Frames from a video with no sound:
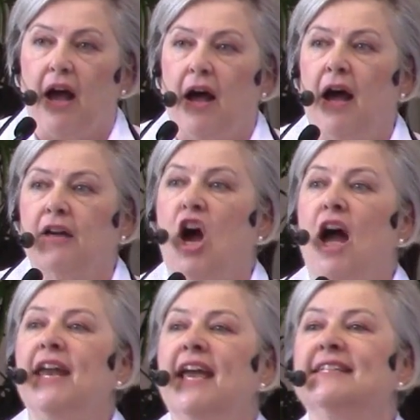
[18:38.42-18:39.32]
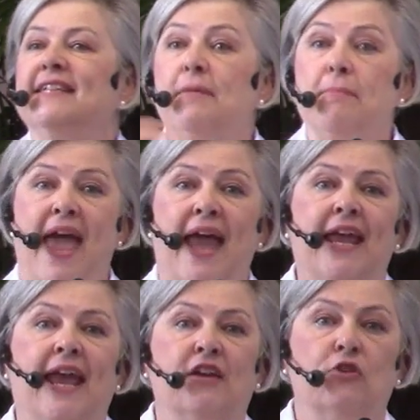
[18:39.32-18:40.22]
God had sent
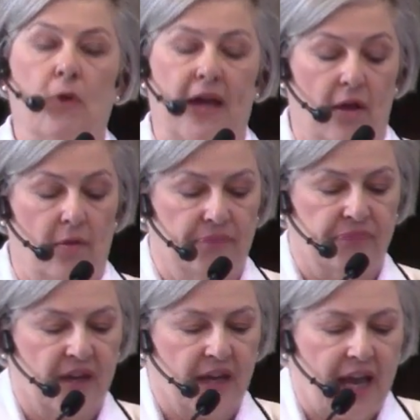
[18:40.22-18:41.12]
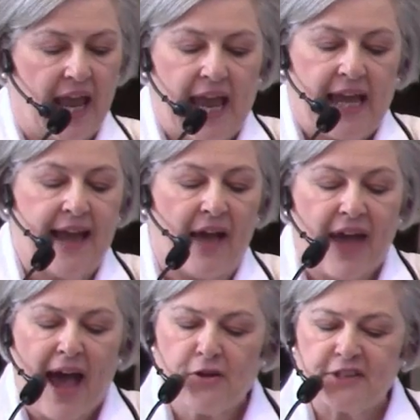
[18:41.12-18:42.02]
manna and quail. Now
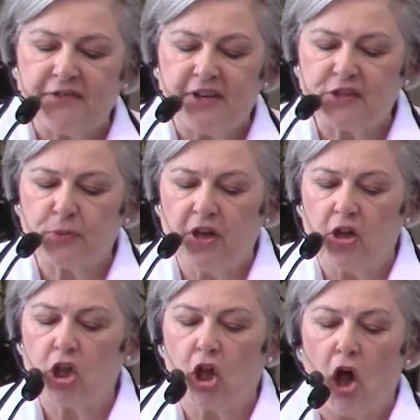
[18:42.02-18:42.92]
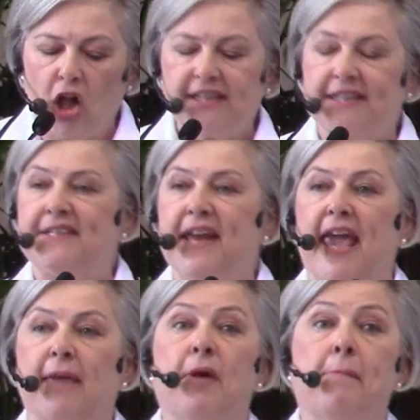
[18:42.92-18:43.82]
the house of Israel called its
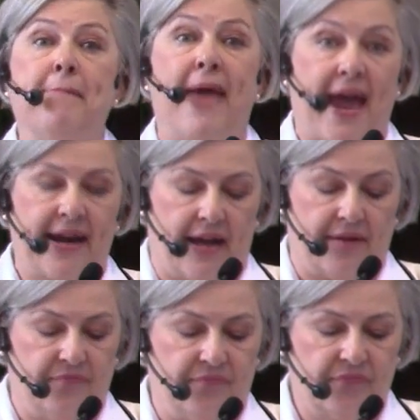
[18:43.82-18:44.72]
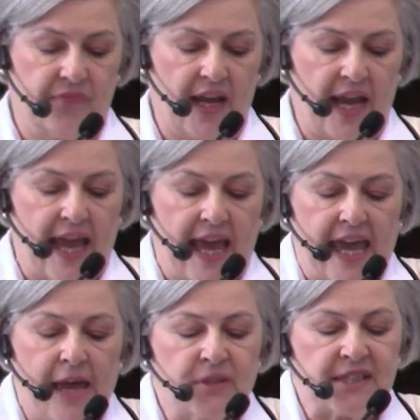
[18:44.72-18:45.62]
name manna.
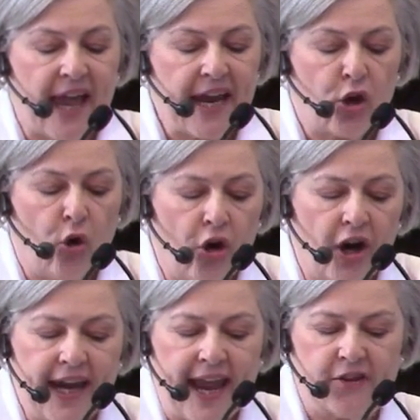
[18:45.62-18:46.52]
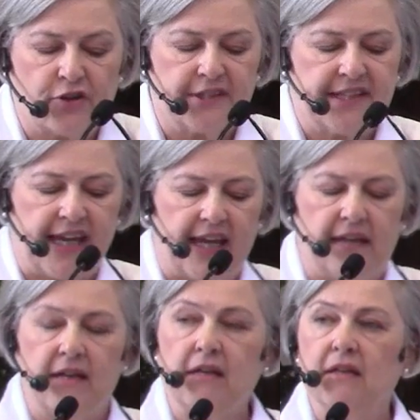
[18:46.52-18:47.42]
It was like coriander
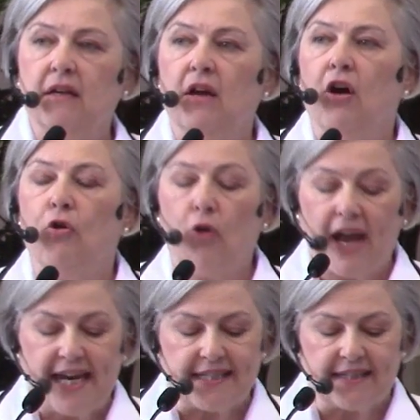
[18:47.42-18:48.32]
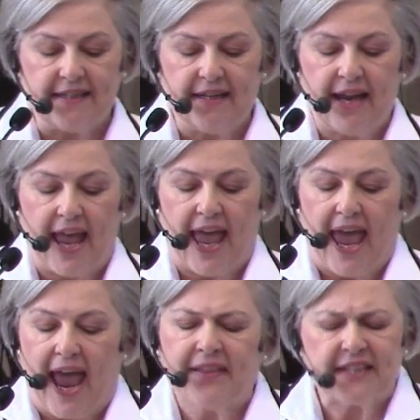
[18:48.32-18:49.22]
seed, white,
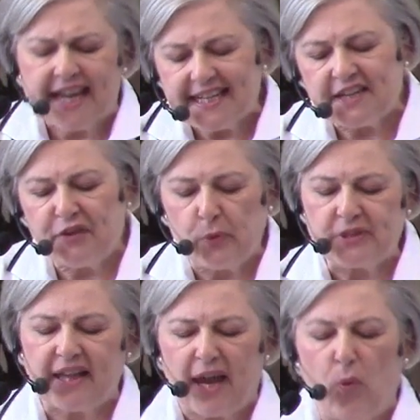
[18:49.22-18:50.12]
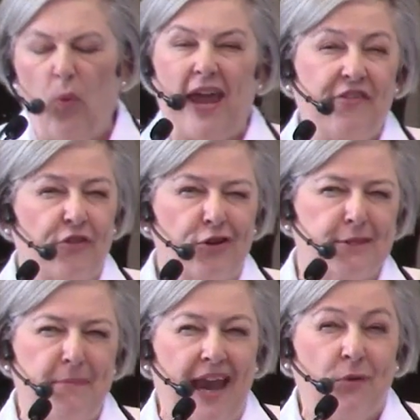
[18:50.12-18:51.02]
and the taste of it was like
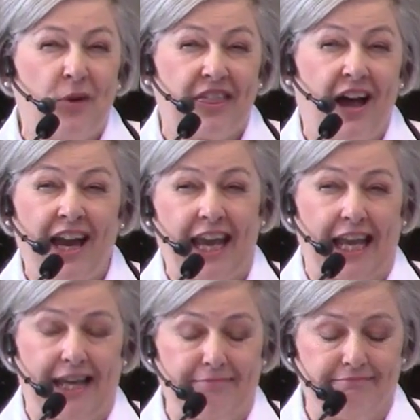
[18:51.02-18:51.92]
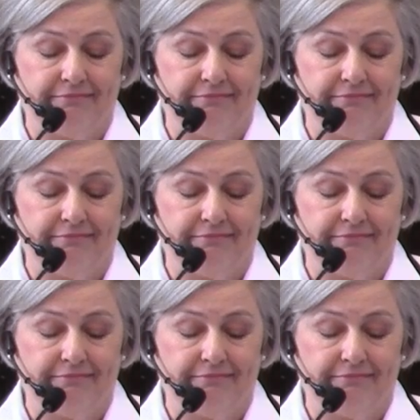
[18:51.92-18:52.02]
wafers made with honey.